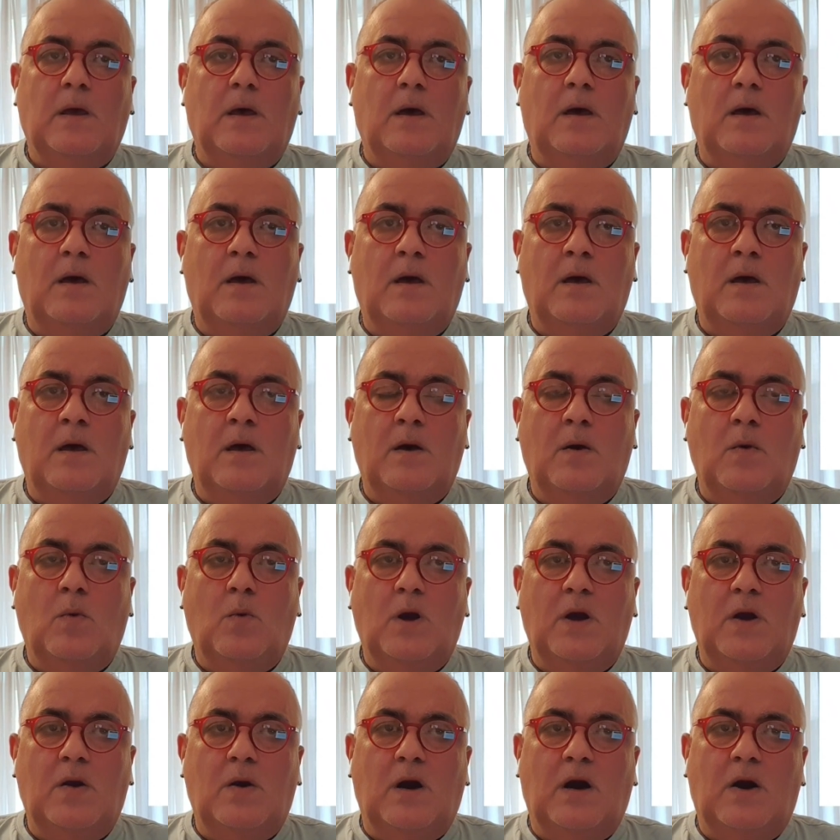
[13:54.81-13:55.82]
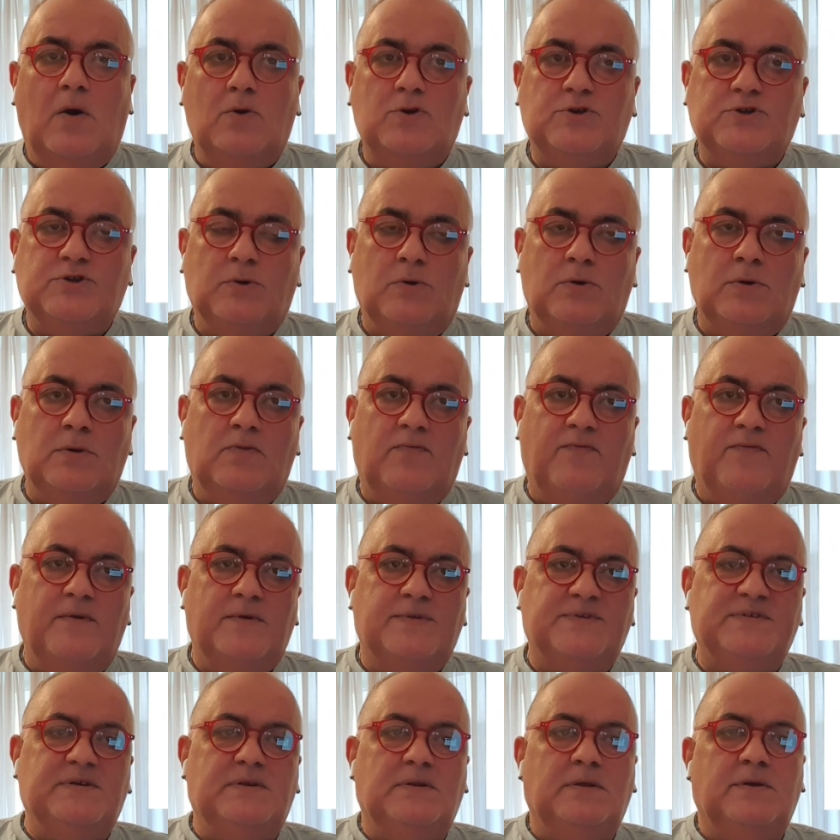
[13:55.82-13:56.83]
Well, our total
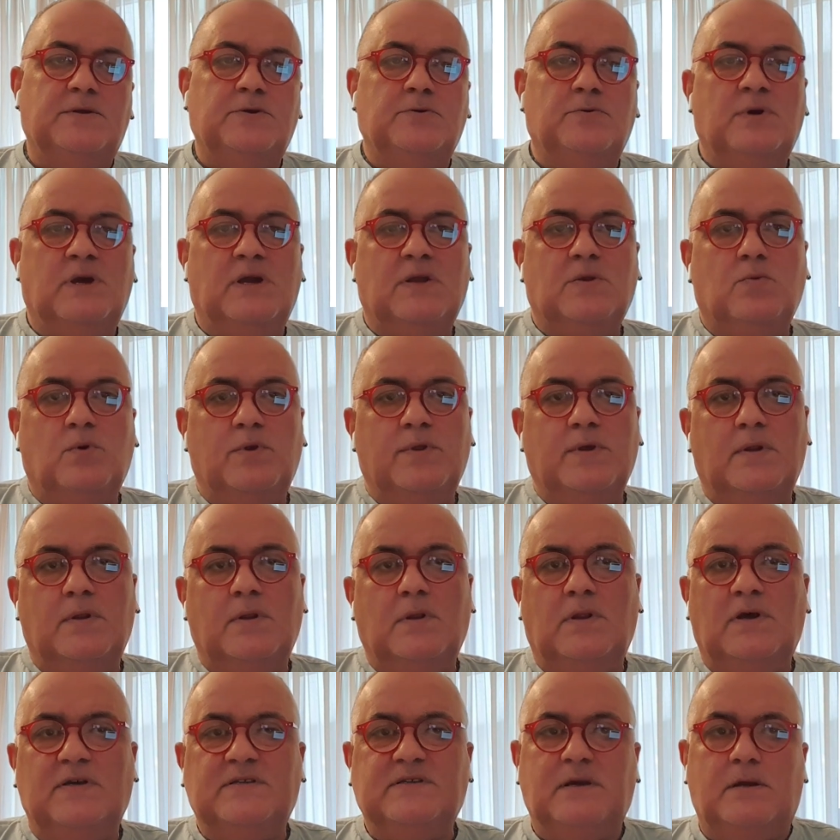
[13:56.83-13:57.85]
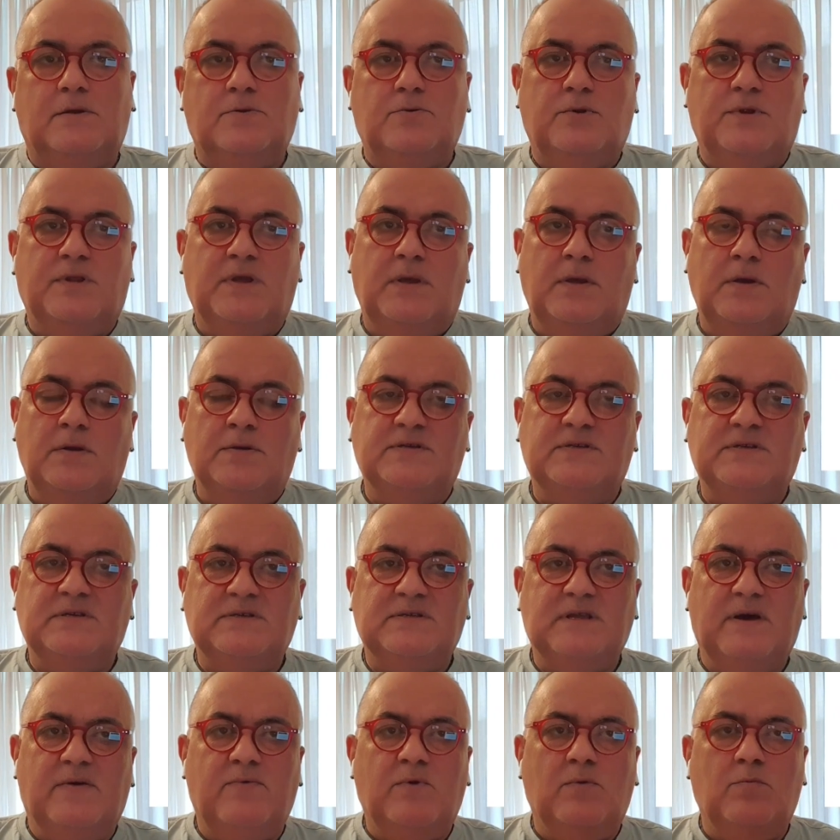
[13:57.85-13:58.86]
fertility rate within the last 100 years
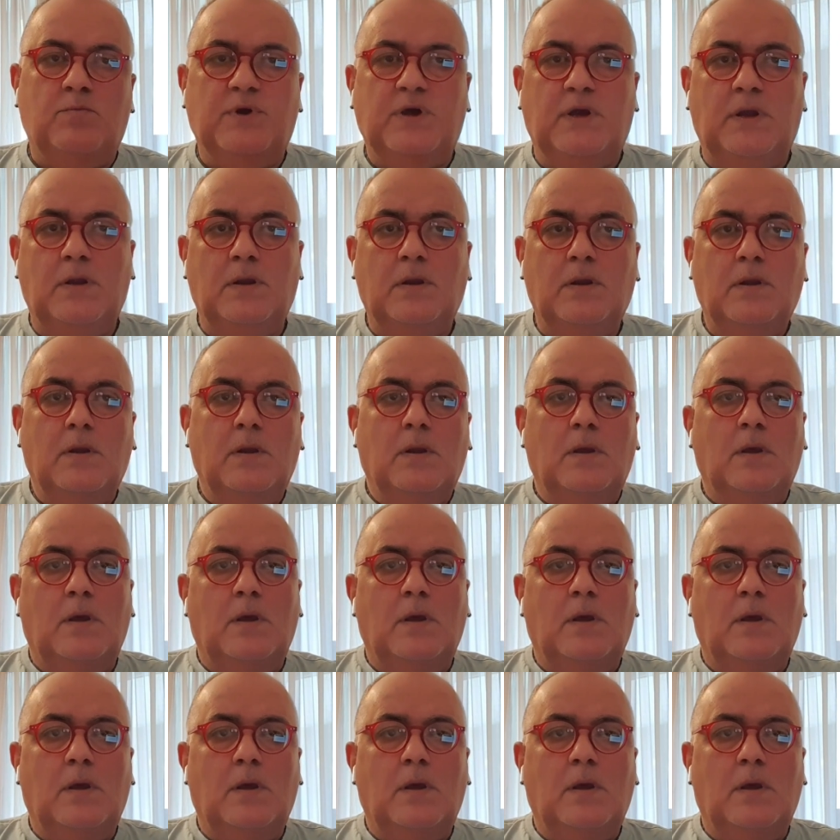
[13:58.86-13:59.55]
has never been